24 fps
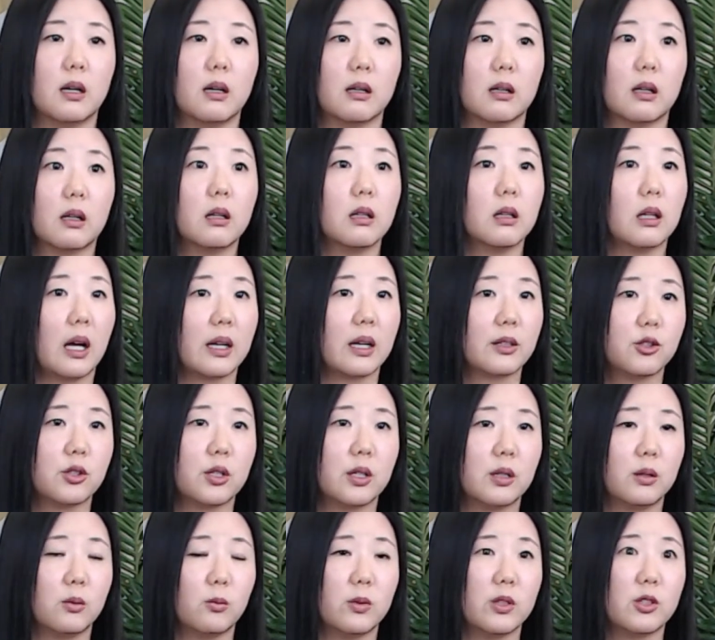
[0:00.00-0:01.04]

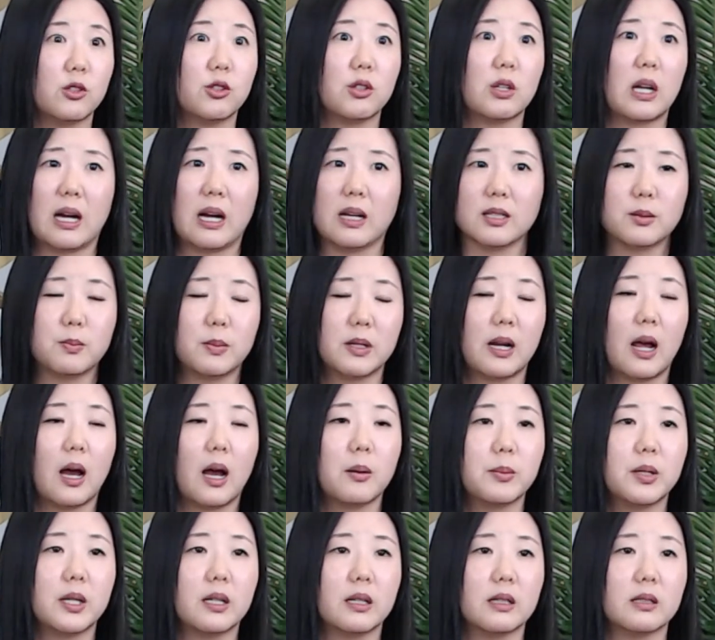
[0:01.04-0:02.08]
collection, which has been
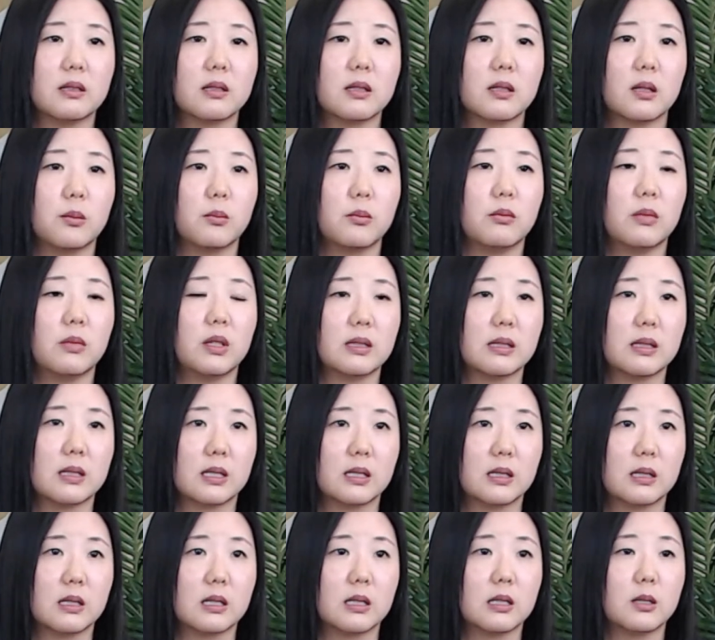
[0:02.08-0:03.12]
happening in some
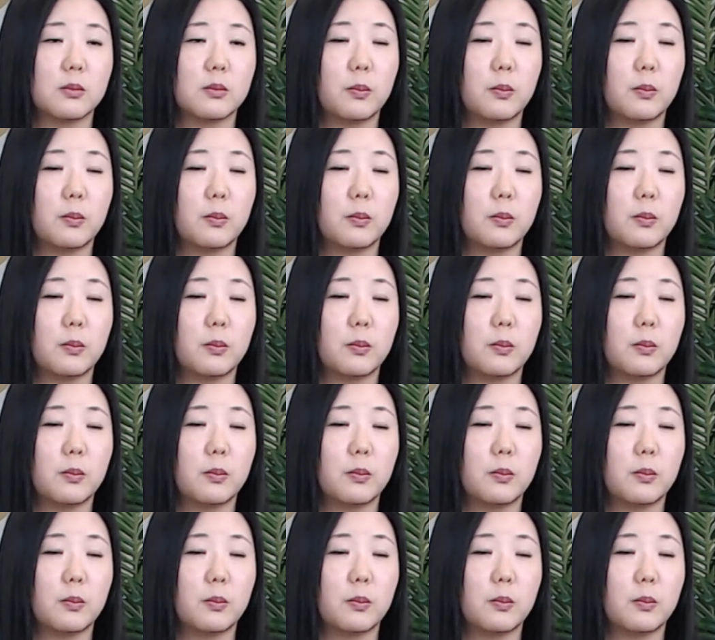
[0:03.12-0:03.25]
instances.